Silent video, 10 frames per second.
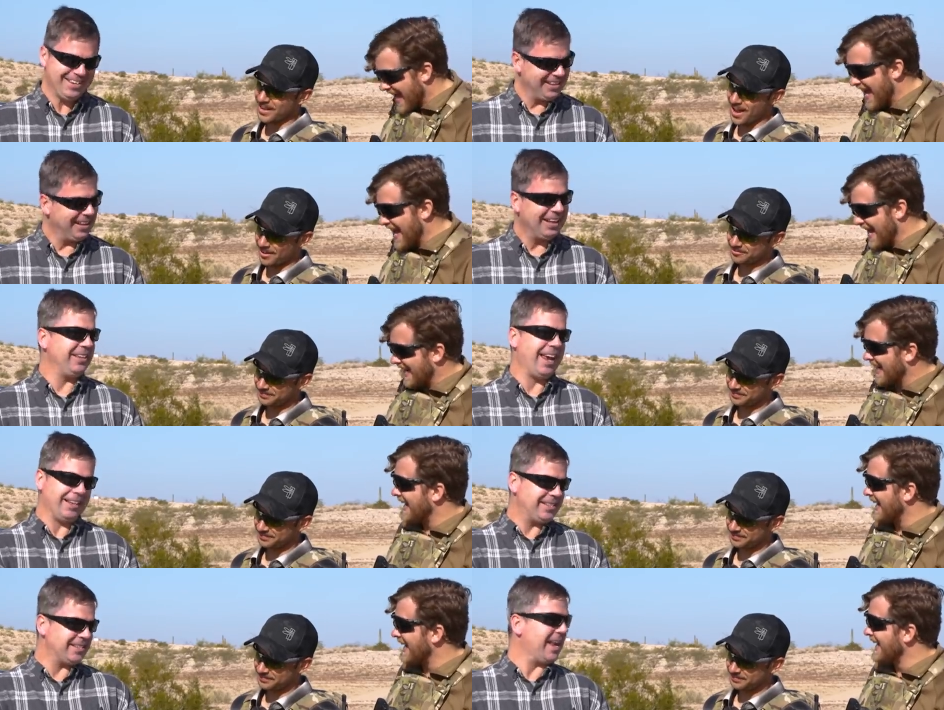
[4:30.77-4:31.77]
Speaker 1: yeah. Yeah,
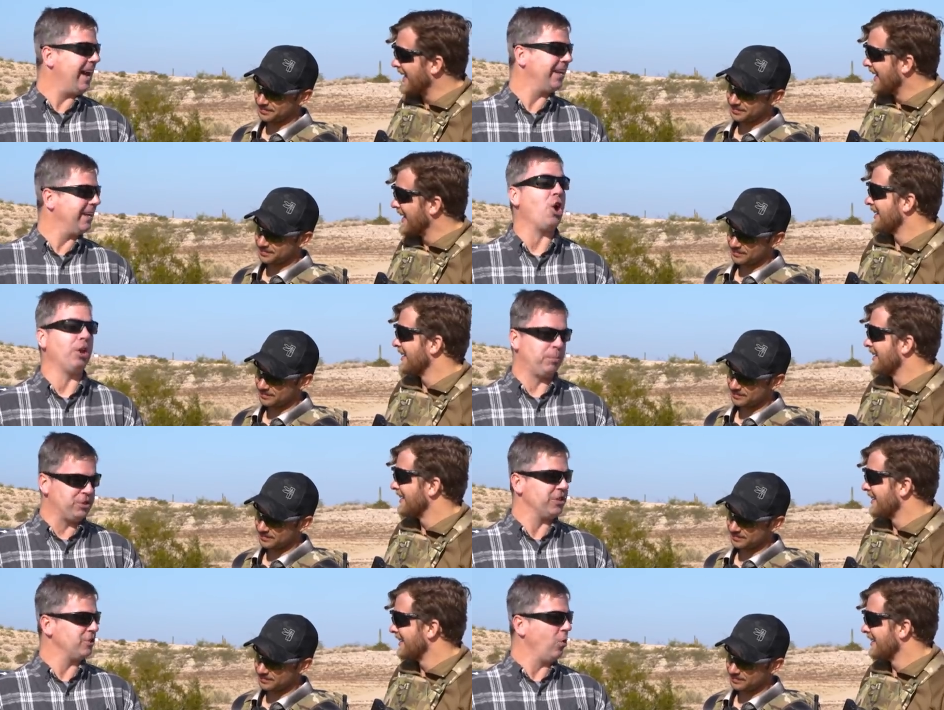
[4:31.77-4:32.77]
this is not at all a
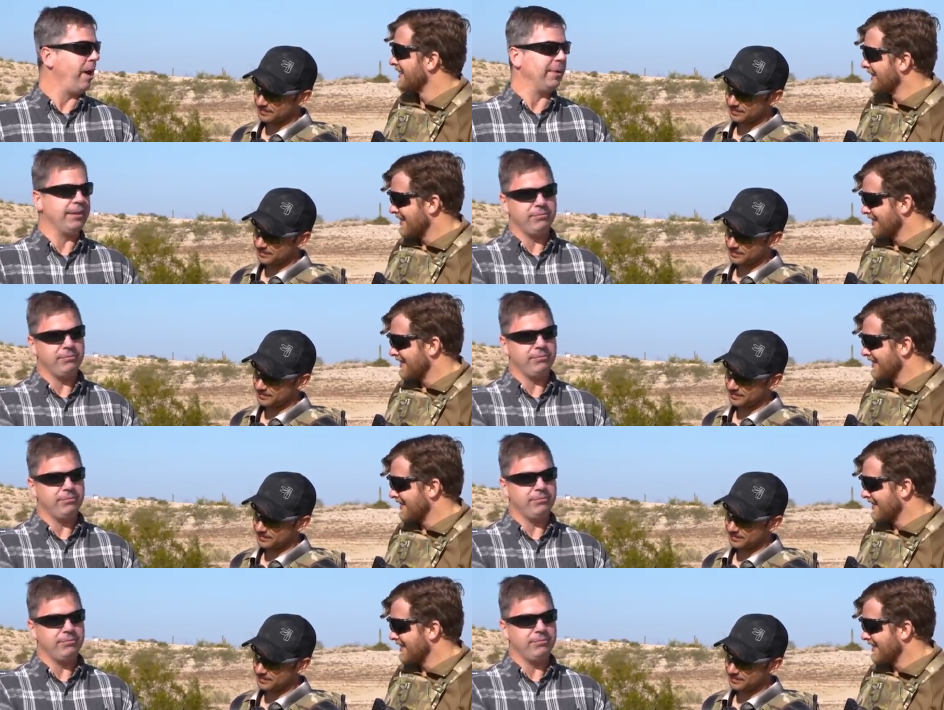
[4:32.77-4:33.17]
precision weapon.